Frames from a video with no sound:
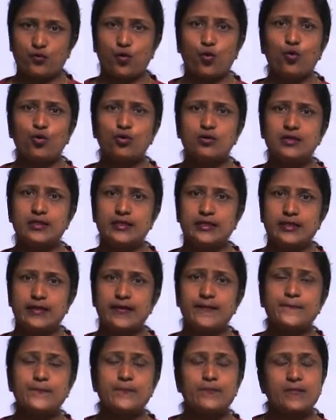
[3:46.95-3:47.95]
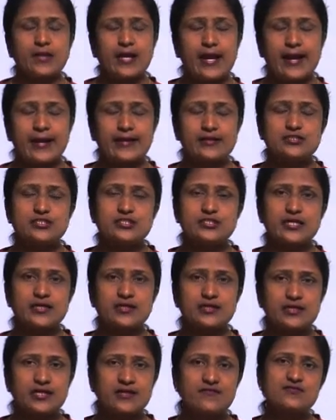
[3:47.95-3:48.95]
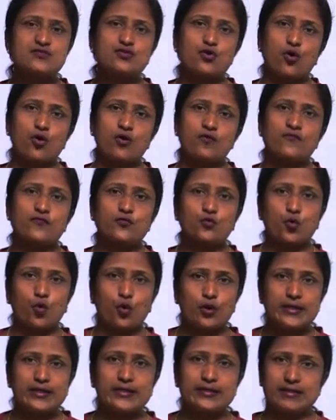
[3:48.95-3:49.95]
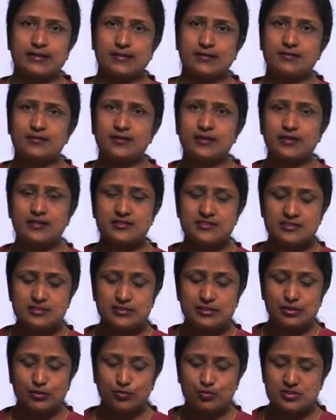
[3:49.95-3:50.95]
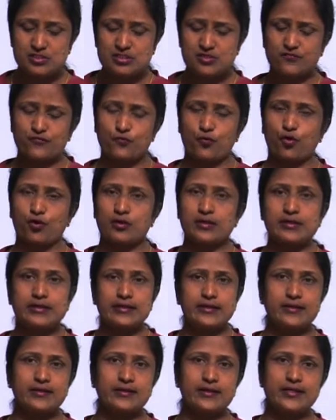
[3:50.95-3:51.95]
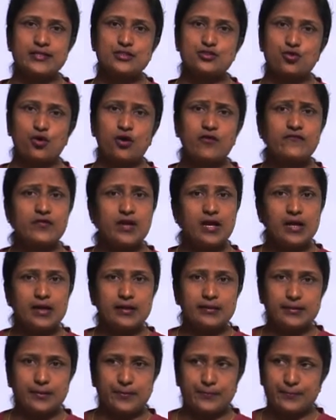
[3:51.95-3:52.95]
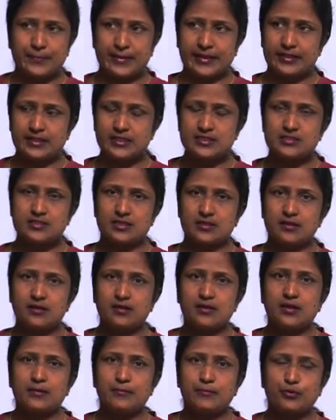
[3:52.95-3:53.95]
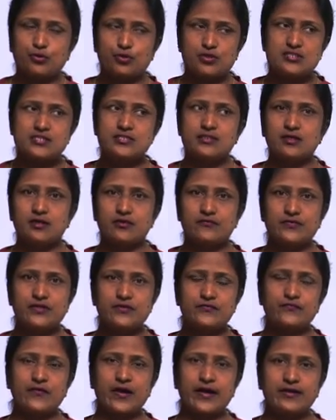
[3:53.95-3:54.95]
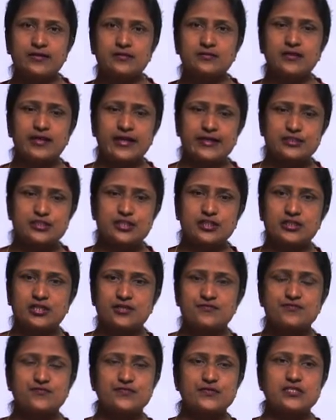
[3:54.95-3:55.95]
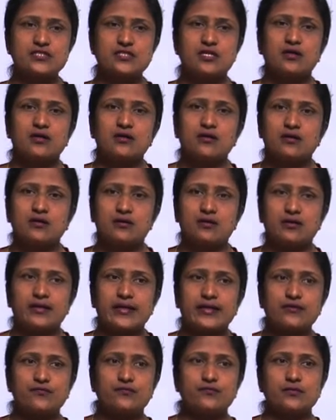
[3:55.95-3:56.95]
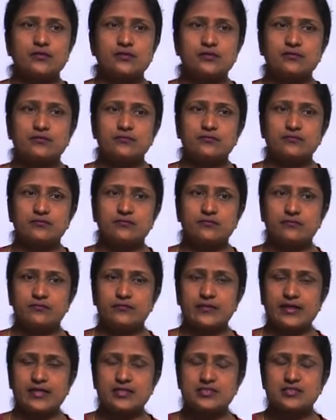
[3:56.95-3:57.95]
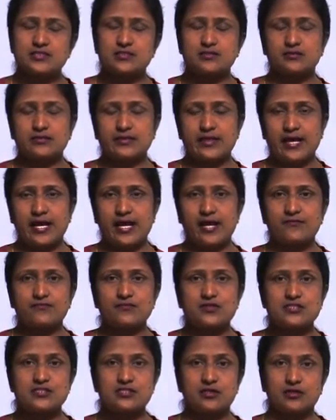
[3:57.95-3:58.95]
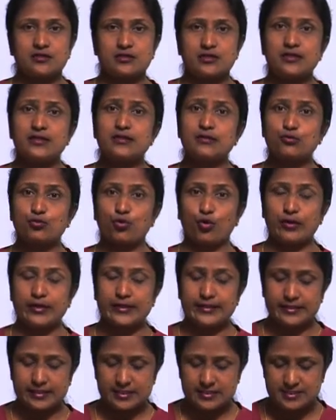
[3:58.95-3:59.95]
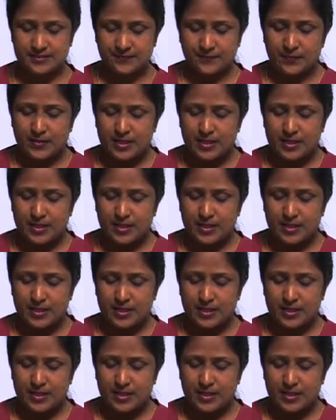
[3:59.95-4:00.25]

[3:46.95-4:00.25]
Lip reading: Only adjectives of quality is used for degrees of comparison, because here we find the adjectives which whereas they have the certain qualities.